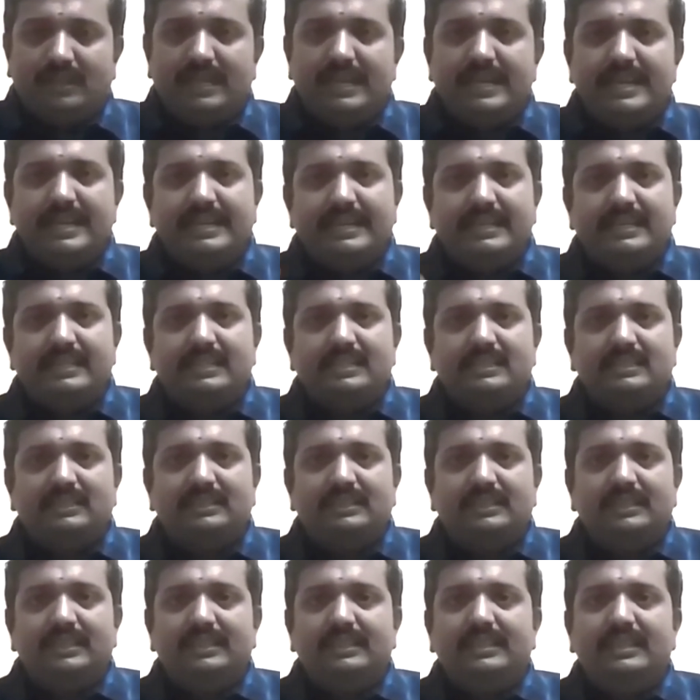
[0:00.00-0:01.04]
cleaning
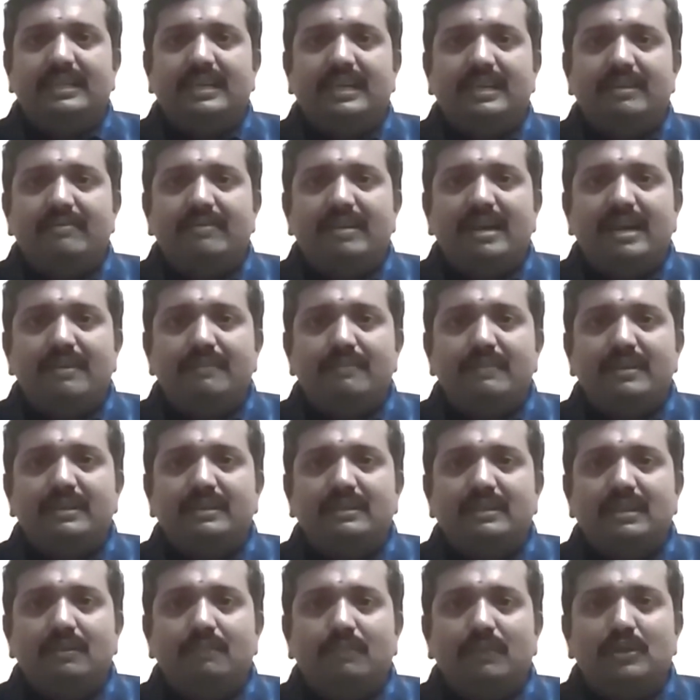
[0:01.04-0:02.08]
industry, the
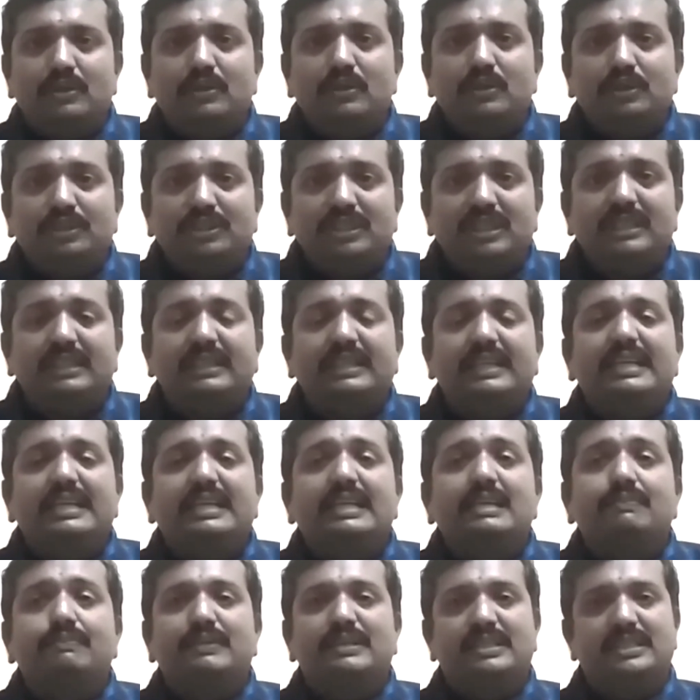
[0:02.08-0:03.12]
environmental pollution
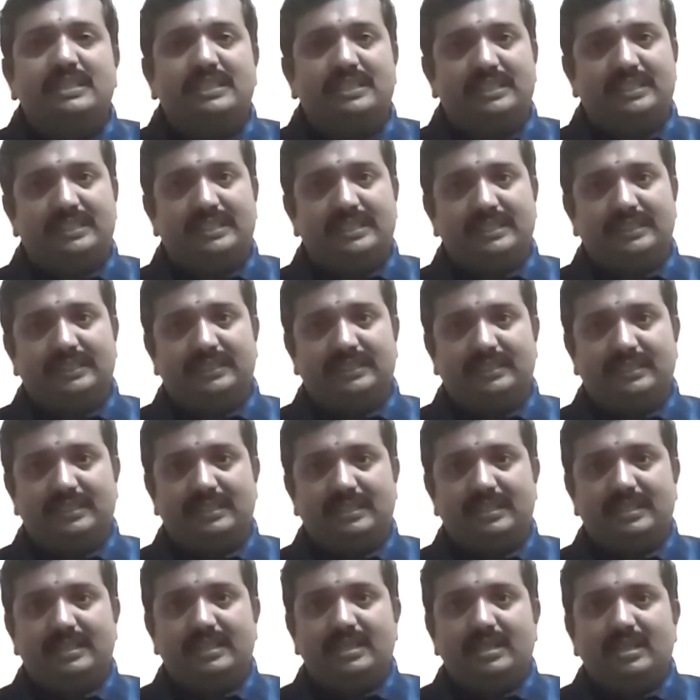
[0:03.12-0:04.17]
cleanup industries,
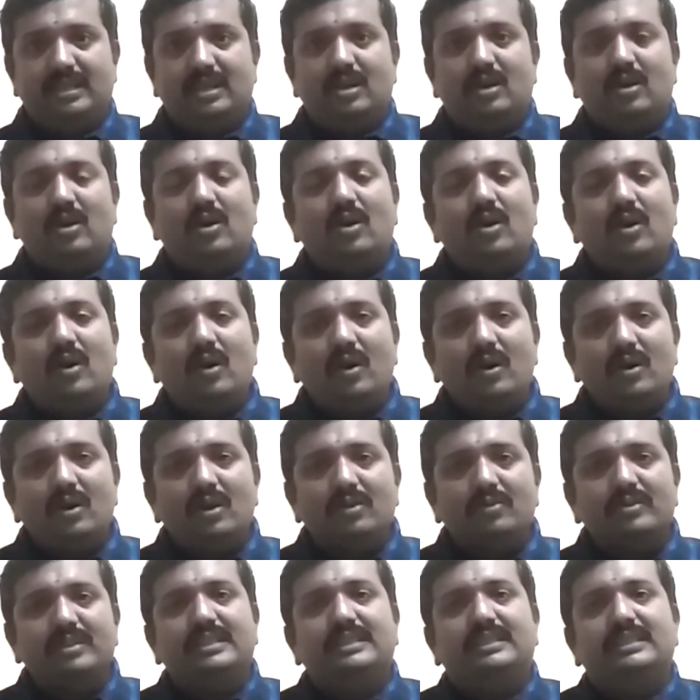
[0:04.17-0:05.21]

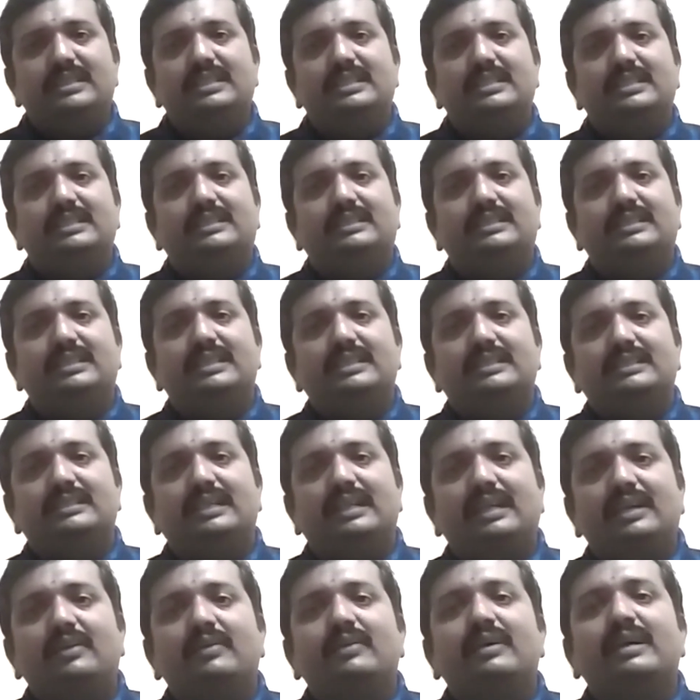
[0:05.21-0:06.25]
all of these industries
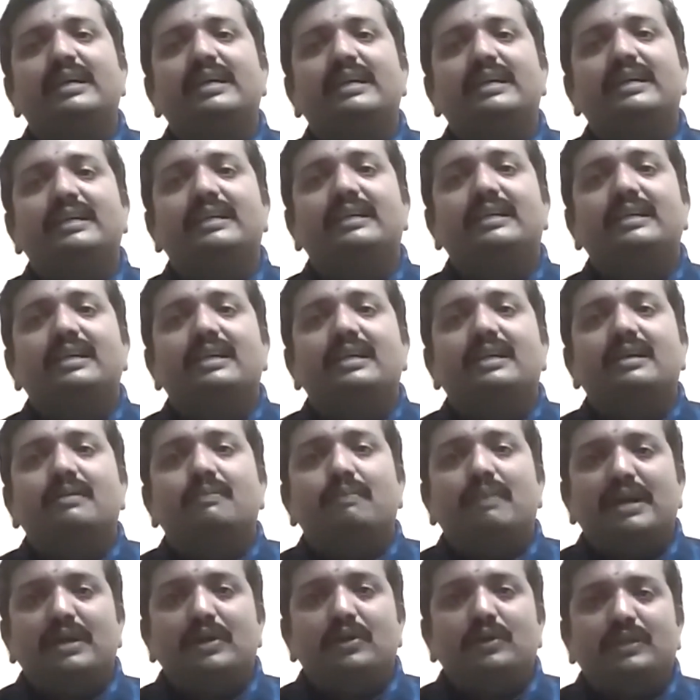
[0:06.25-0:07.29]
require
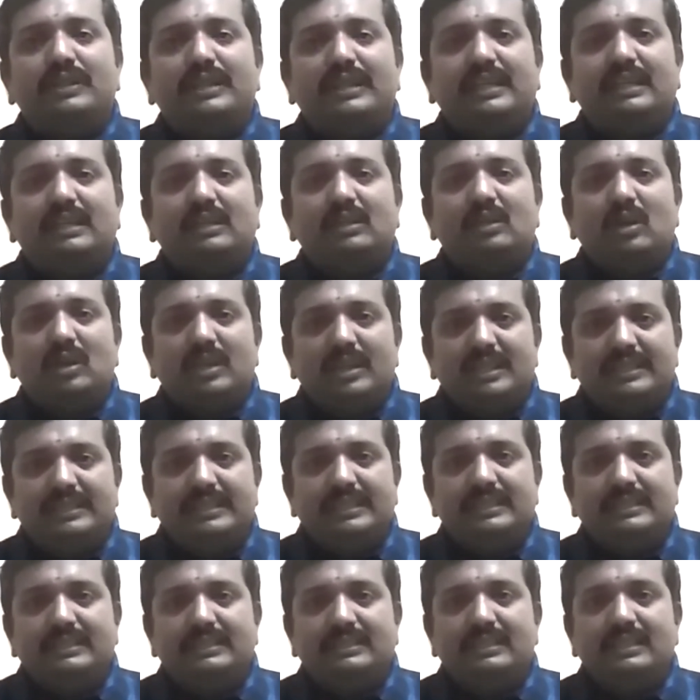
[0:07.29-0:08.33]

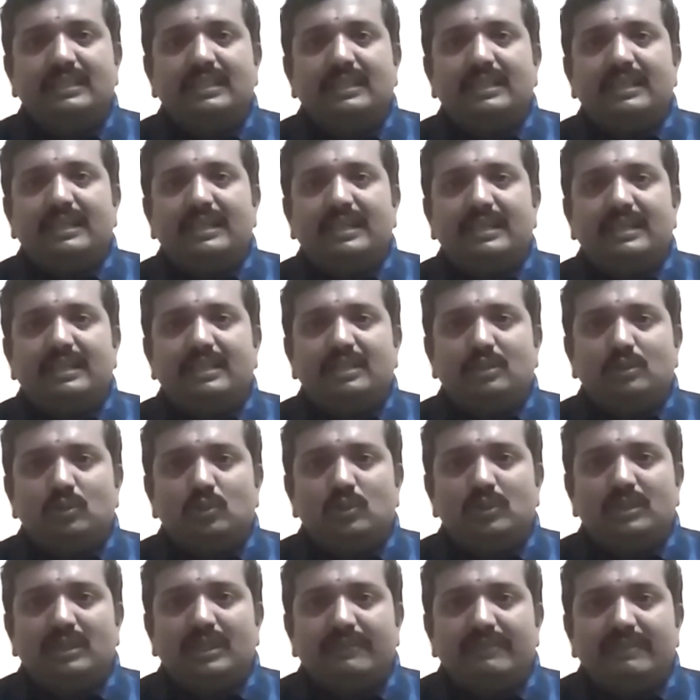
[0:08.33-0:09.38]
biotechnologists
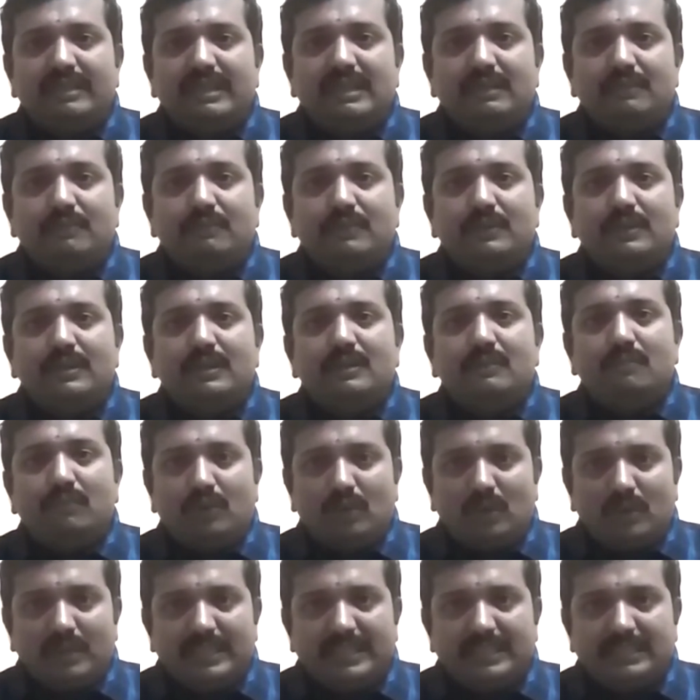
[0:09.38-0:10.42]
to develop
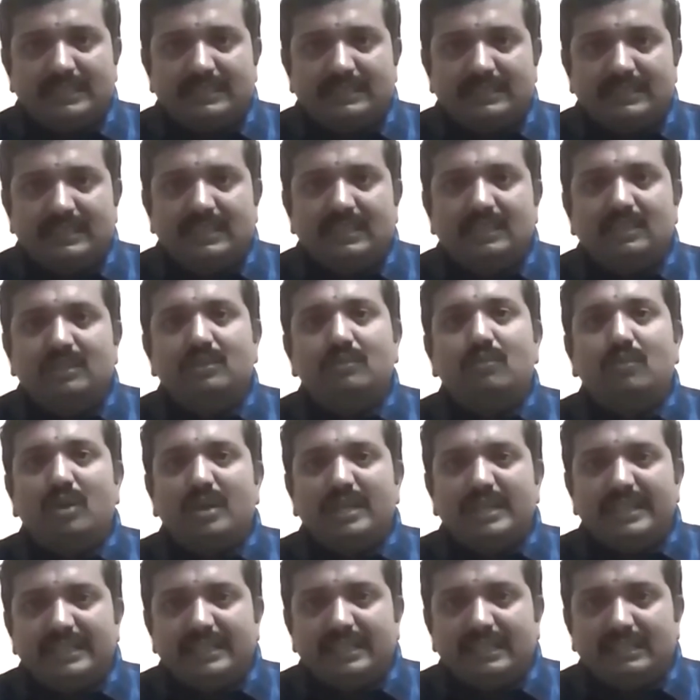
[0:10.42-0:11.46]
products, to
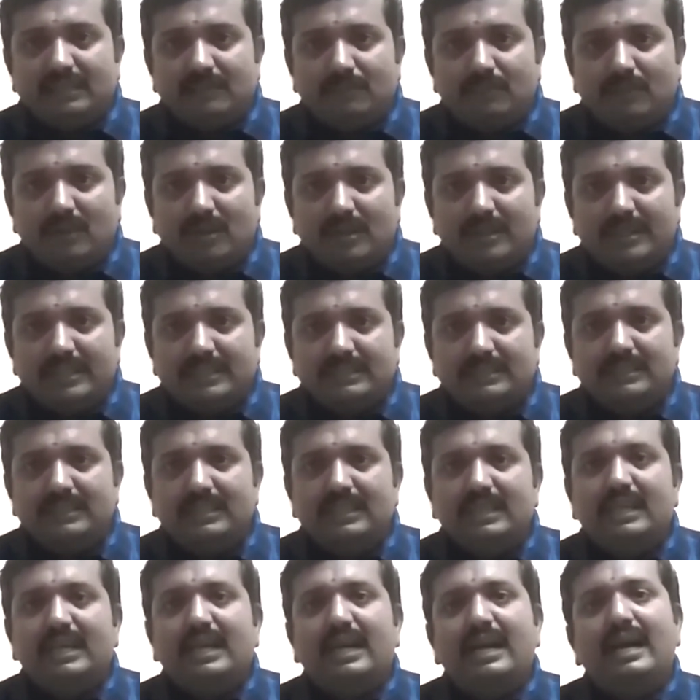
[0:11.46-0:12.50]
monitor the products,
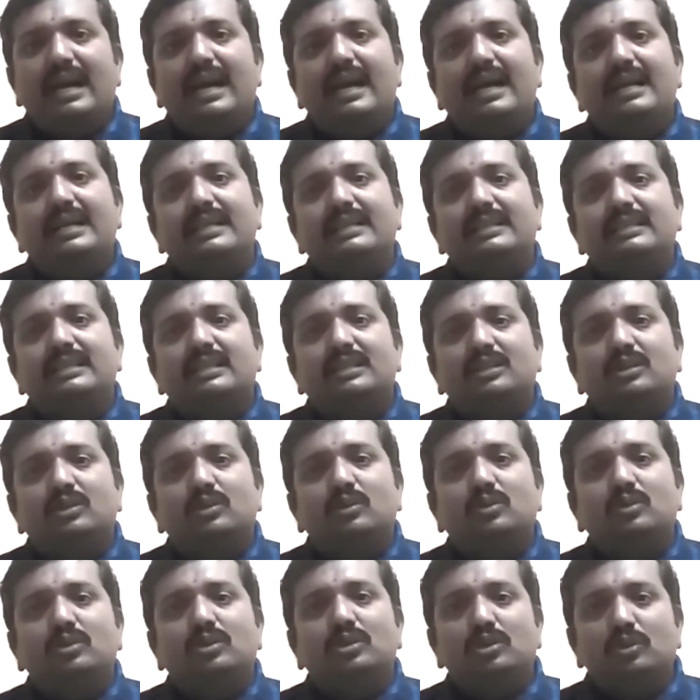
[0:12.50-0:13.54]
and
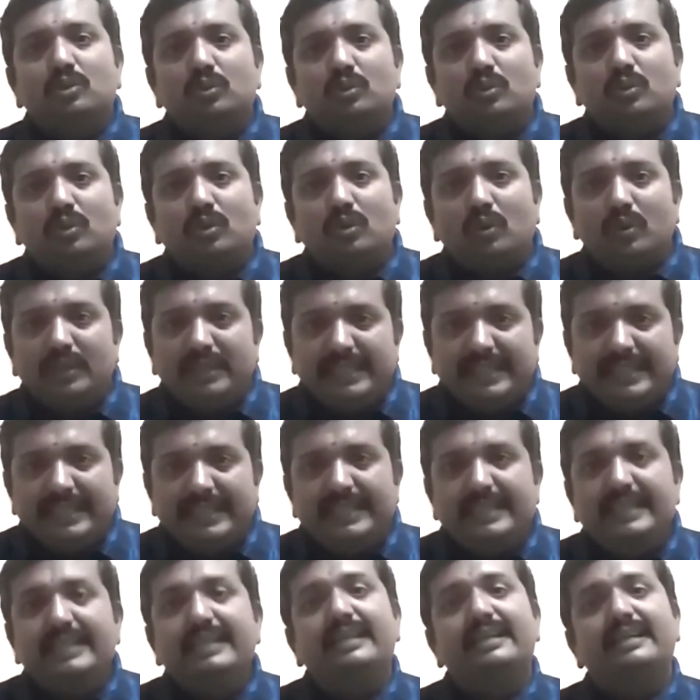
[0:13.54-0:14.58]
to do
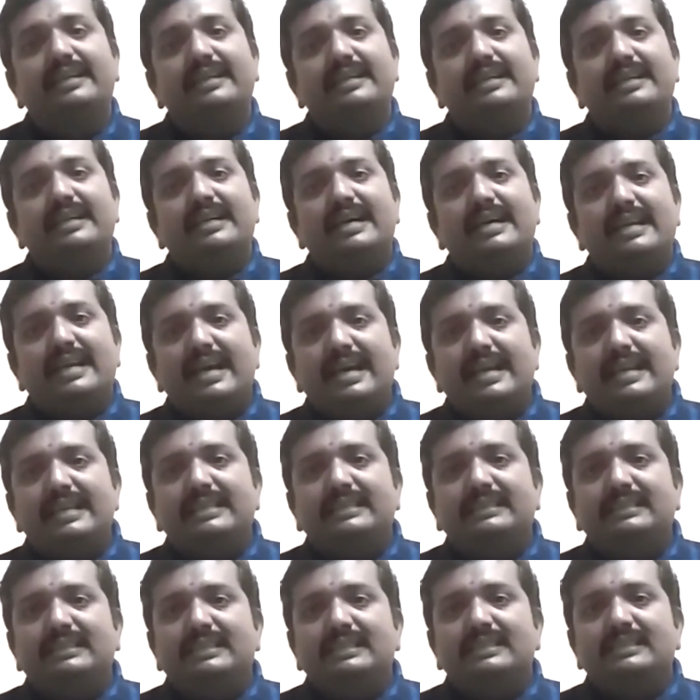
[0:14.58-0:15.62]
routine
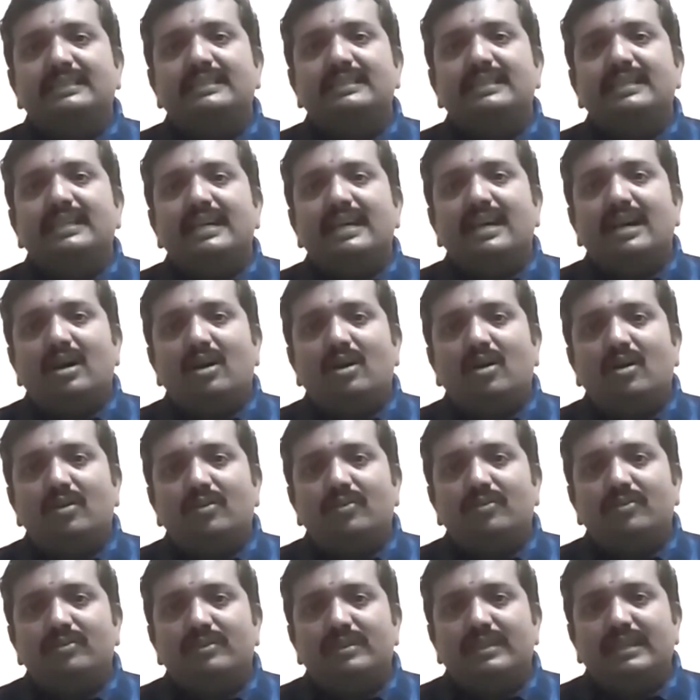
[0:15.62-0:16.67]
analysis
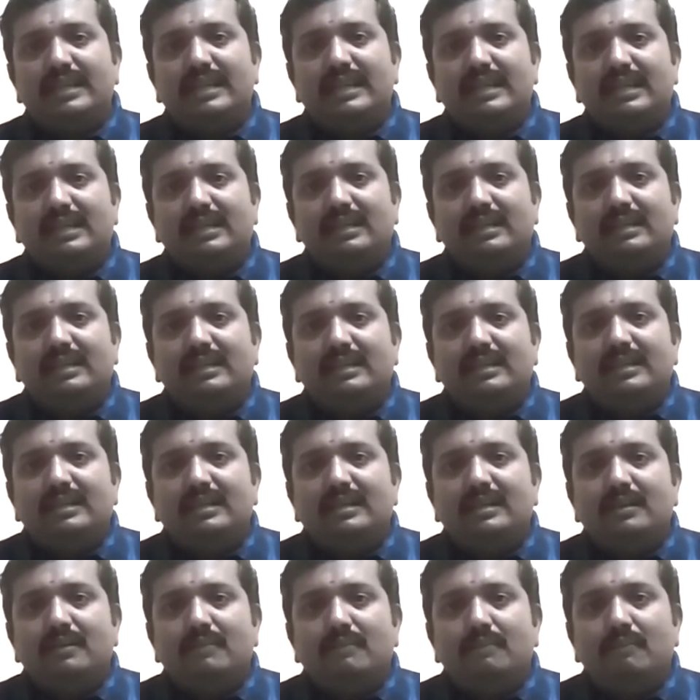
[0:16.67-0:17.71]
of their
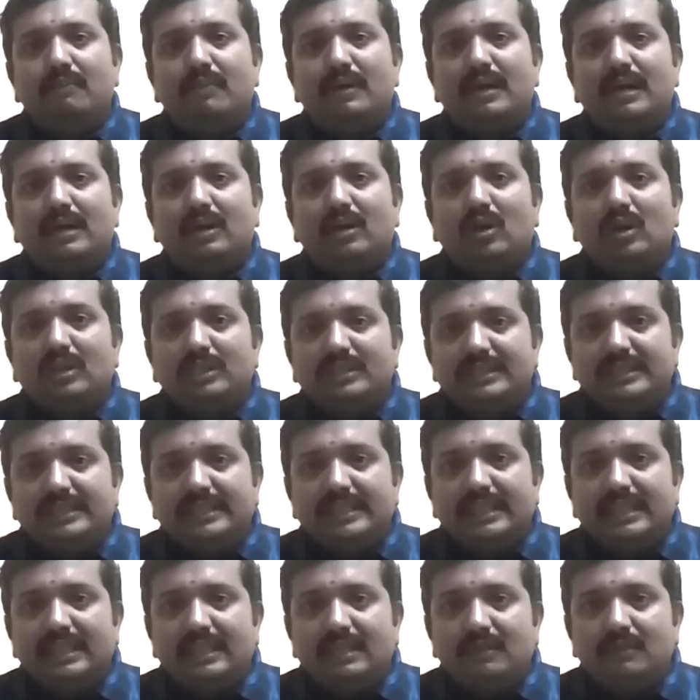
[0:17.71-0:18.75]

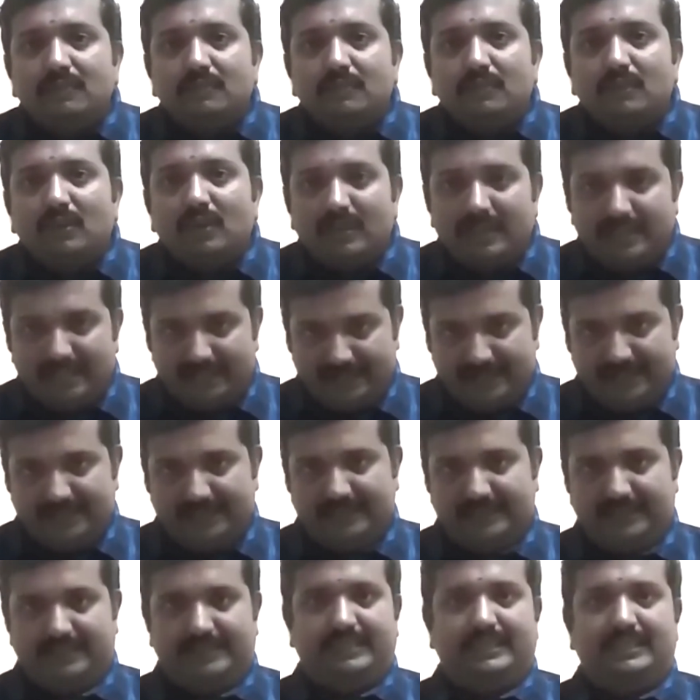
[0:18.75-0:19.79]
biological
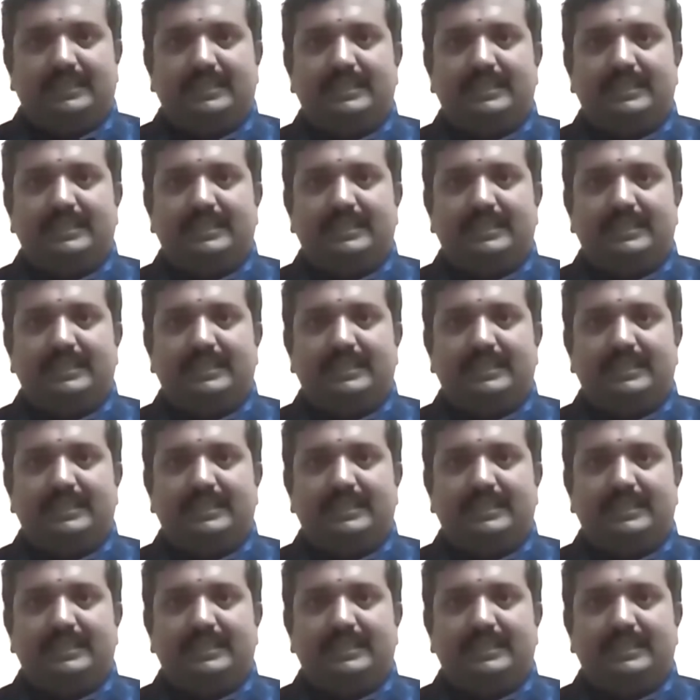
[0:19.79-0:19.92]
products.